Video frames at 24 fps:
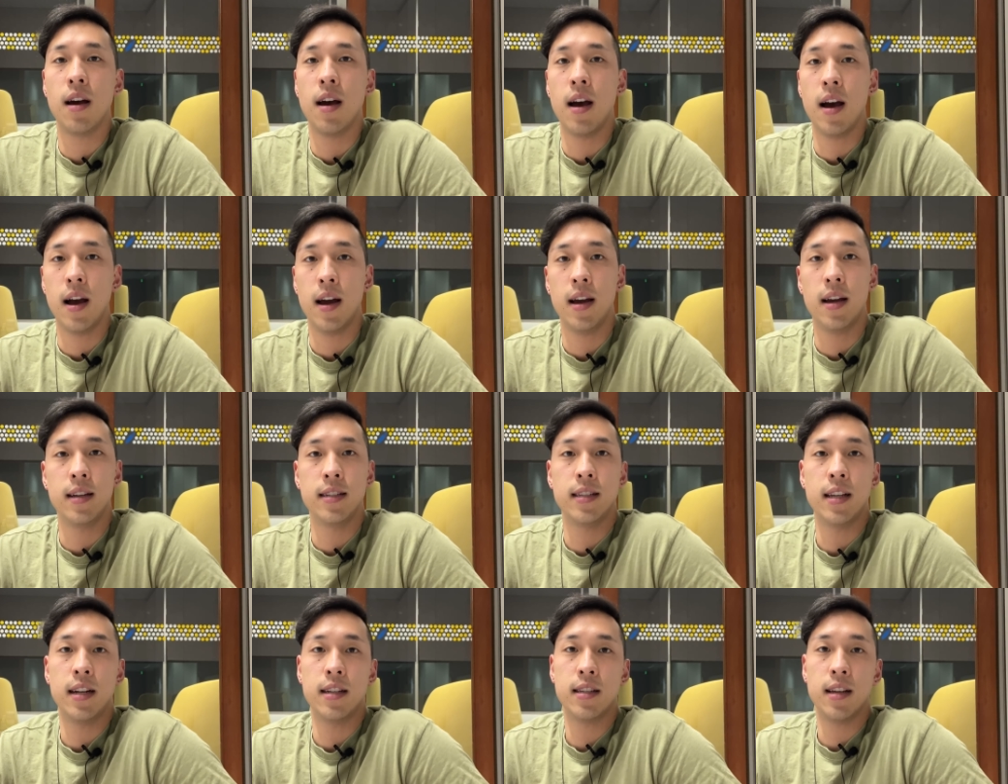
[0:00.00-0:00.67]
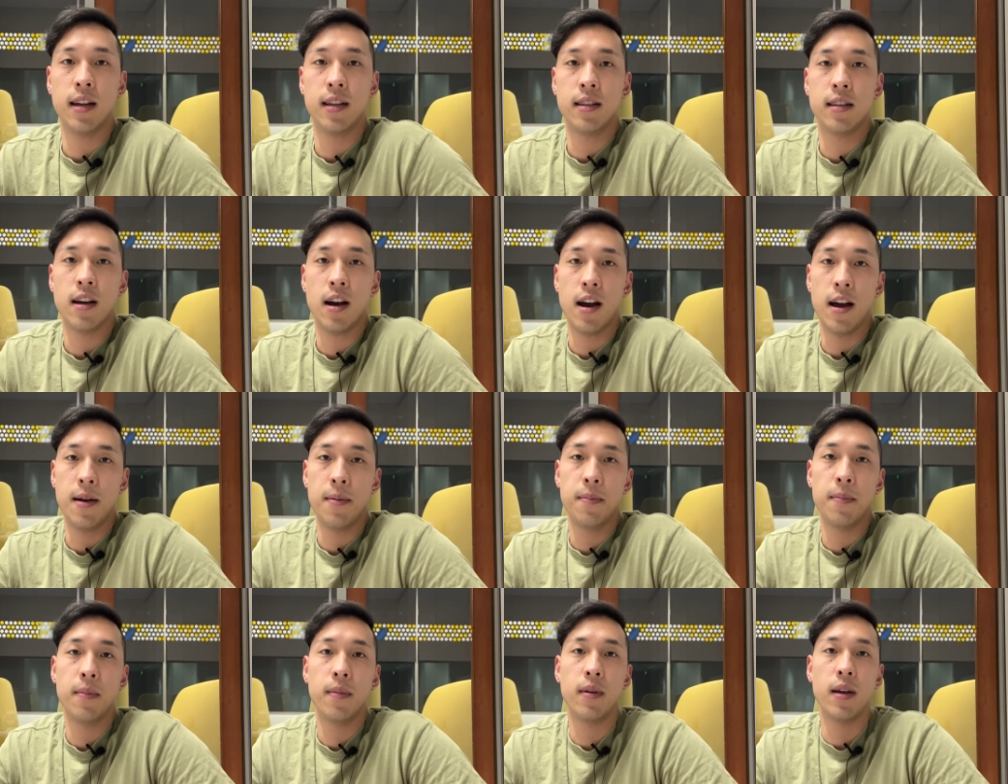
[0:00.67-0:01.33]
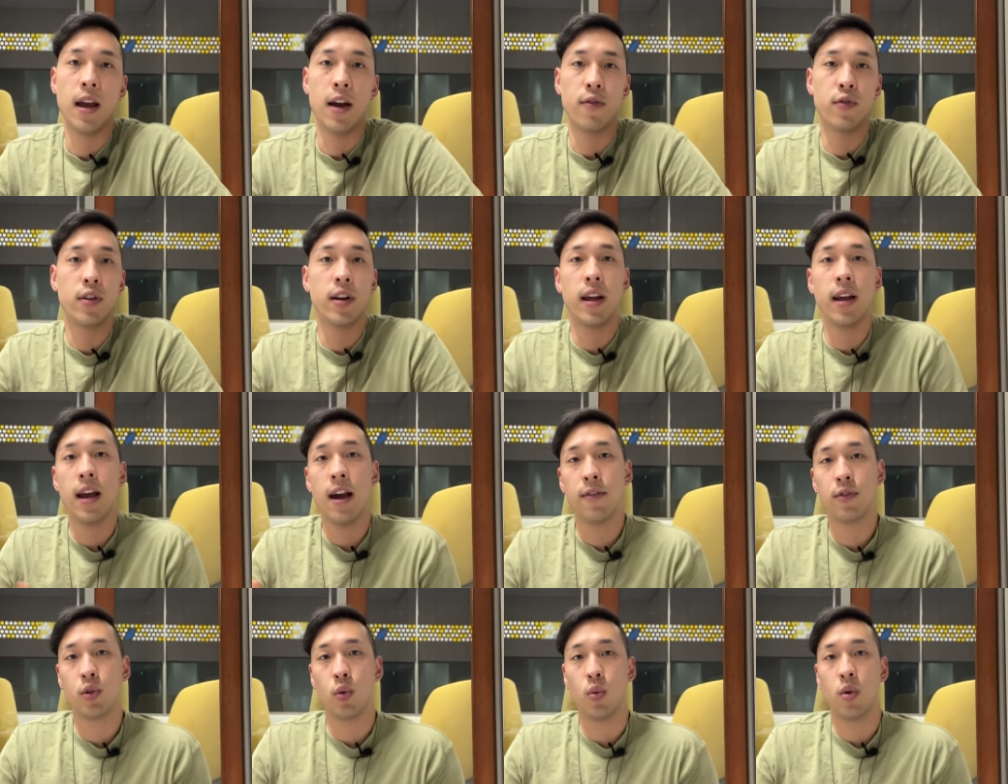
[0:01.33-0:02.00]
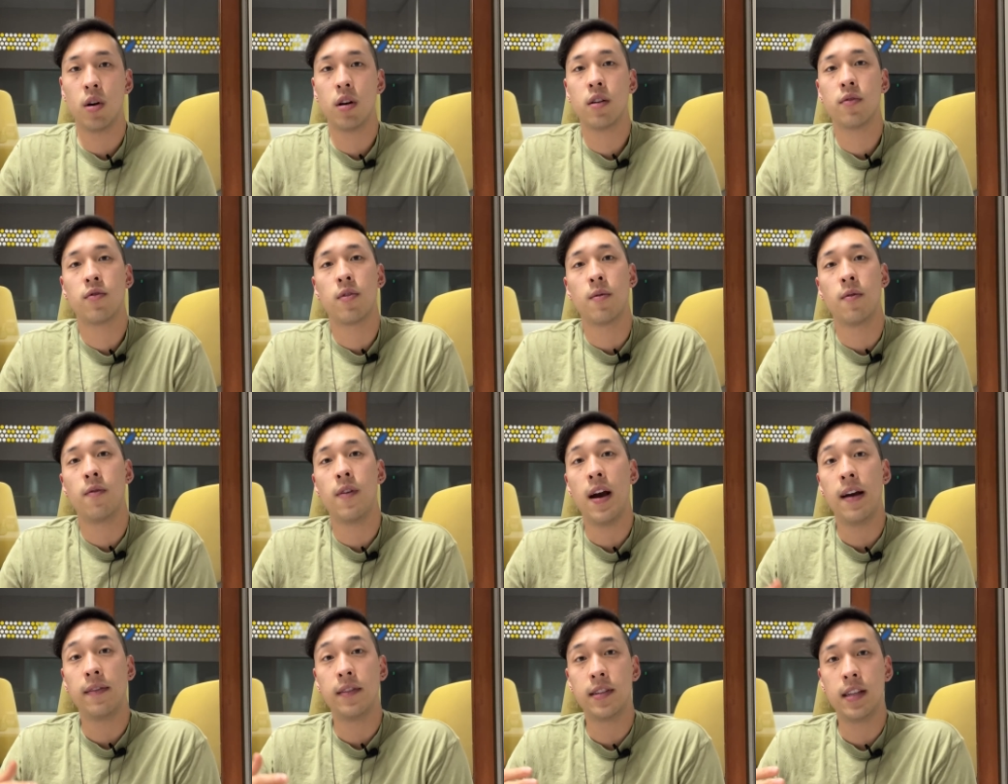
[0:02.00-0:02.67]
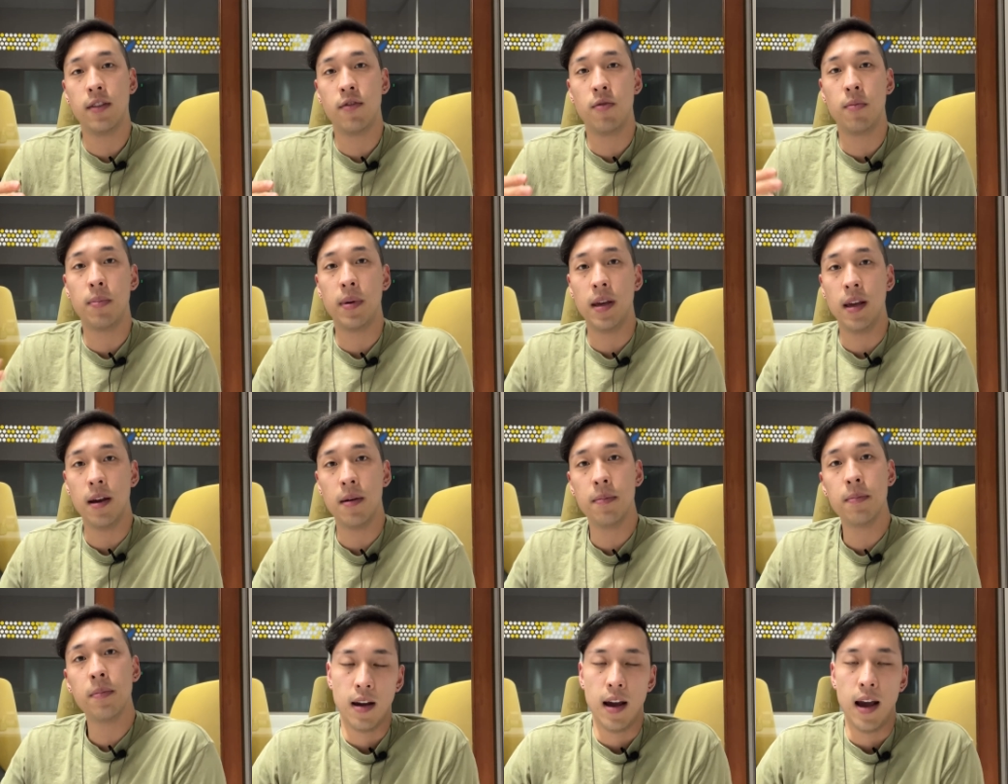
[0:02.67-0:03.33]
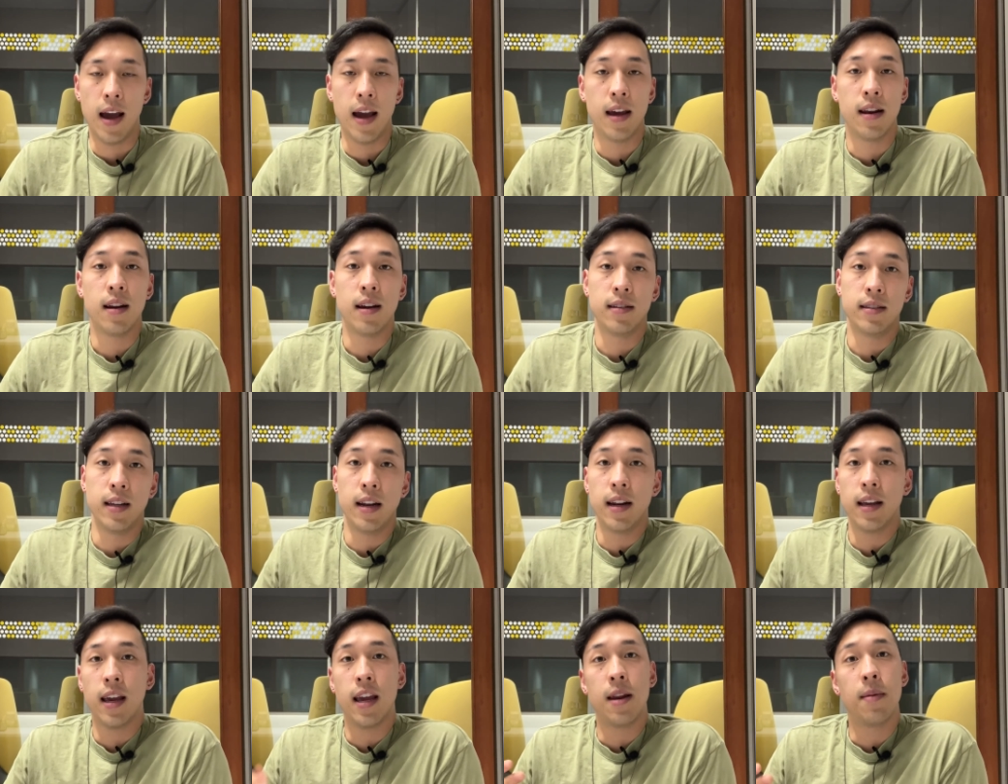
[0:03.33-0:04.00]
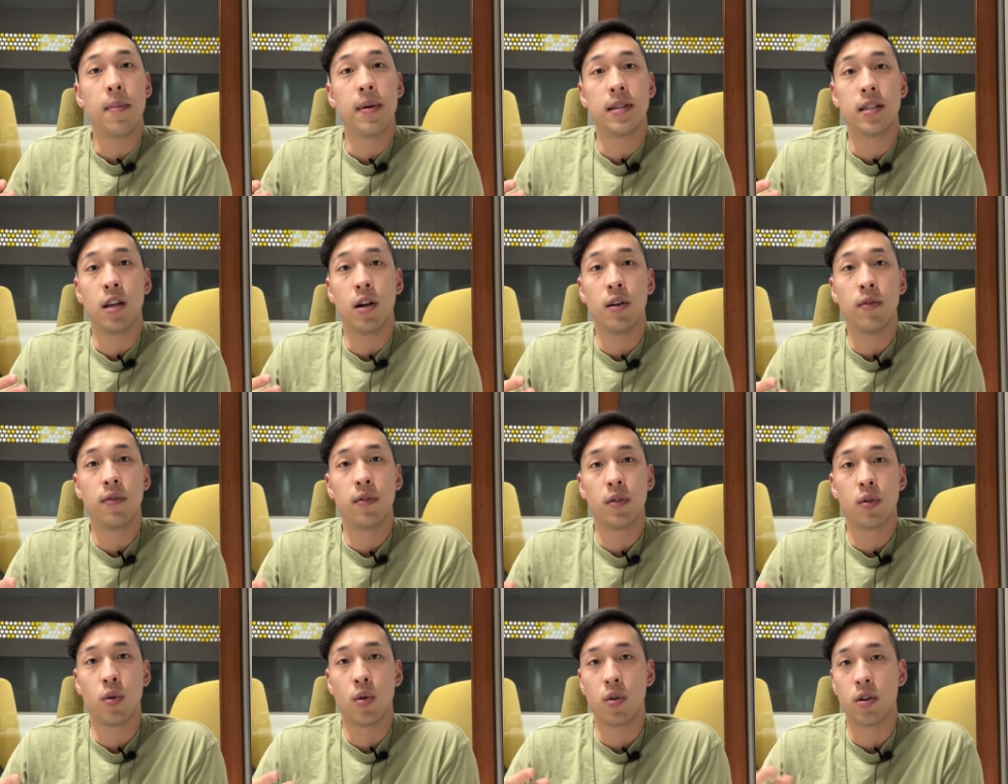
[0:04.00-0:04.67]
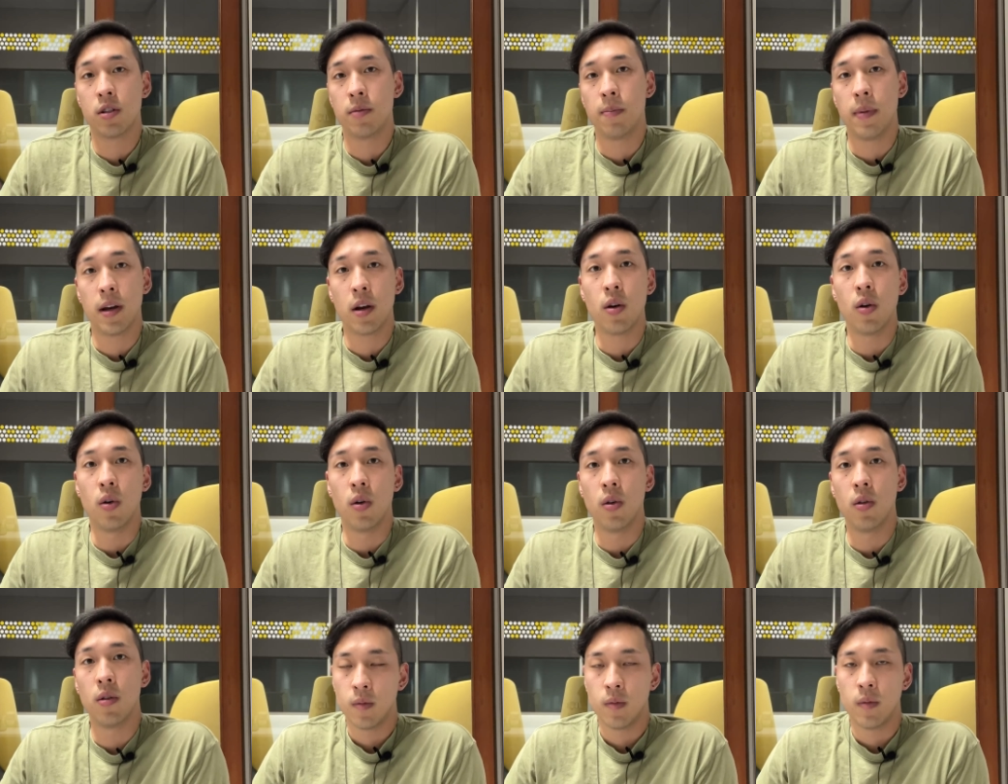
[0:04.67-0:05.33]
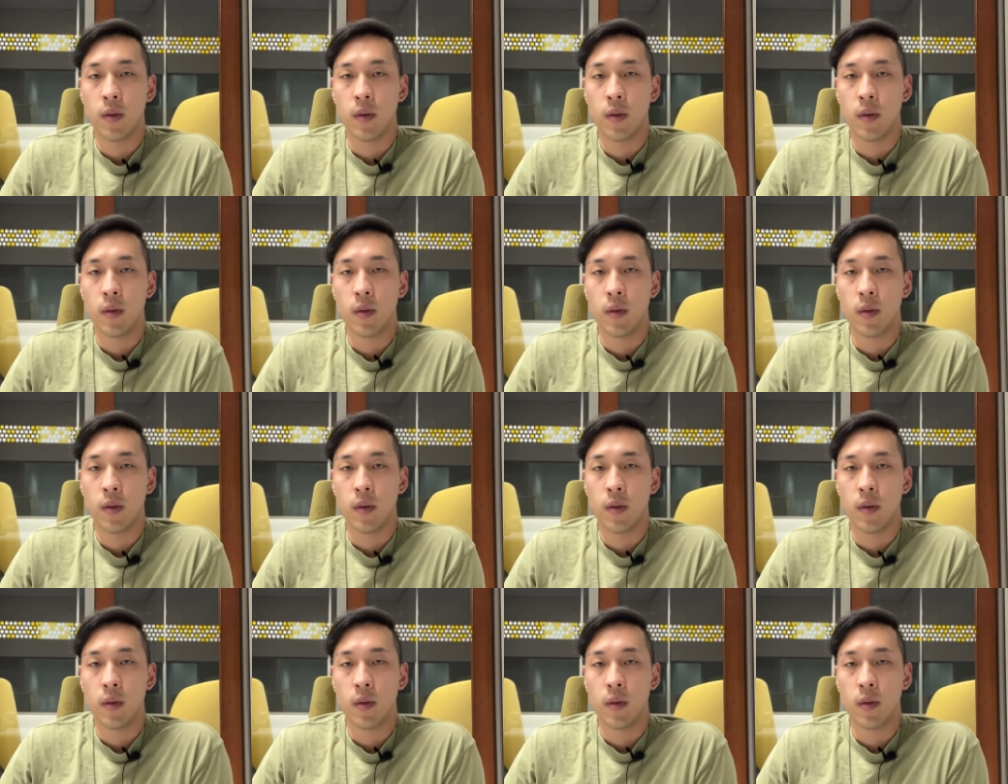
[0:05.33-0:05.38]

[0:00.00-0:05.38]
I set aside time every day after work from 5 to 7 p.m. and I dedicated myself towards my goal.